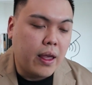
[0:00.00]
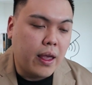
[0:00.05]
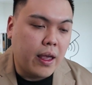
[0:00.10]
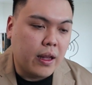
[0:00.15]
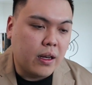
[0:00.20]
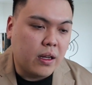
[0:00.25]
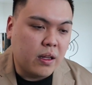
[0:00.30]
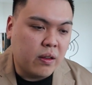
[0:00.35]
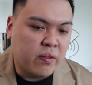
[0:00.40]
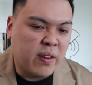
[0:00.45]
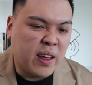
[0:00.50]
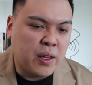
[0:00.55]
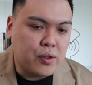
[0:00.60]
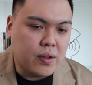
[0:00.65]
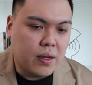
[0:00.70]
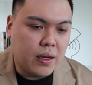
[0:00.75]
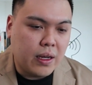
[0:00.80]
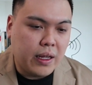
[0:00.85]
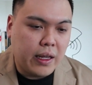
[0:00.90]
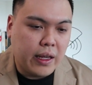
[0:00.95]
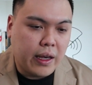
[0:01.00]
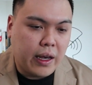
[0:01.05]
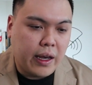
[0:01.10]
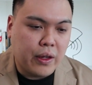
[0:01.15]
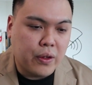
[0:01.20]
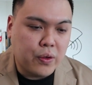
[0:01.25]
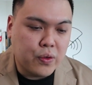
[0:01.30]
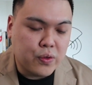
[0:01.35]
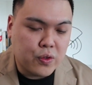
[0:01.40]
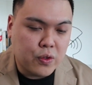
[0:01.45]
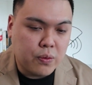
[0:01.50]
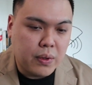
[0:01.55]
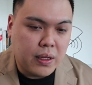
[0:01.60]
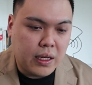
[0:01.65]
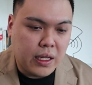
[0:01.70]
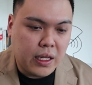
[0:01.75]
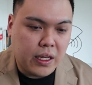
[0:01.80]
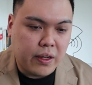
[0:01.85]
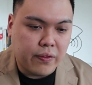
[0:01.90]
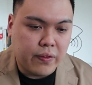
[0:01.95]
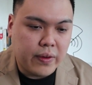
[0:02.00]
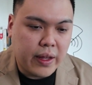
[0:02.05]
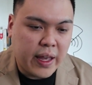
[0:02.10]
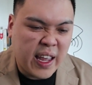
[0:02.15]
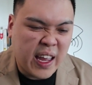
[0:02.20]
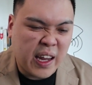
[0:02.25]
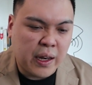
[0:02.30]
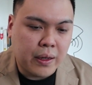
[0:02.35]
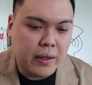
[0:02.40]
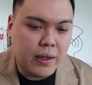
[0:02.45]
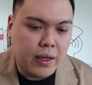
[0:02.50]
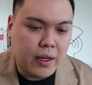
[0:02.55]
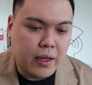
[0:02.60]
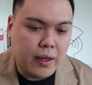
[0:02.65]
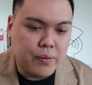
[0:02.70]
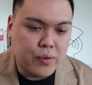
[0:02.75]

And eventually, I also believe that